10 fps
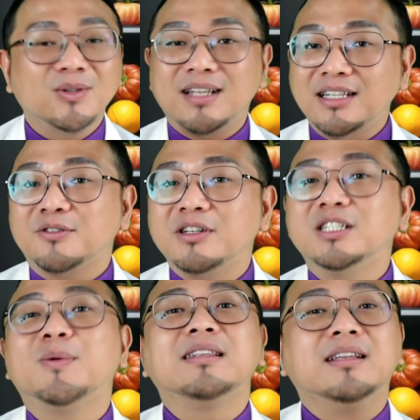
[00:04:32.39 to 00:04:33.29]
So that's the
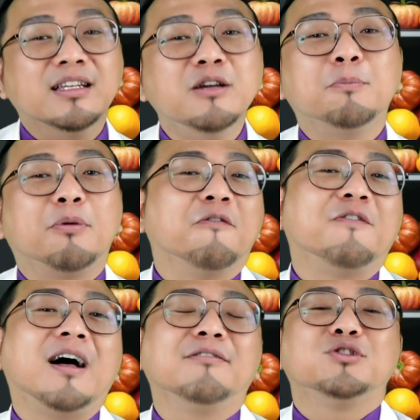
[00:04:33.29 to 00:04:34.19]
reason why the new
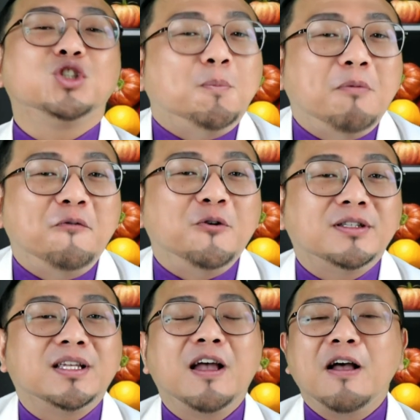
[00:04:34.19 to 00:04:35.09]
profound
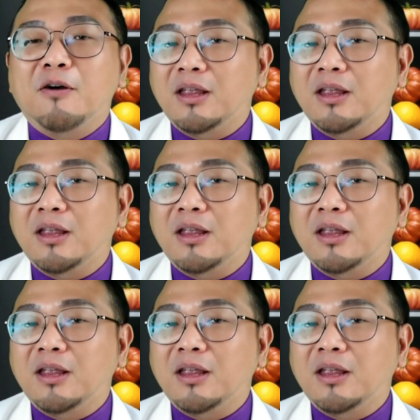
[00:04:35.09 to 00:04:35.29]
superfood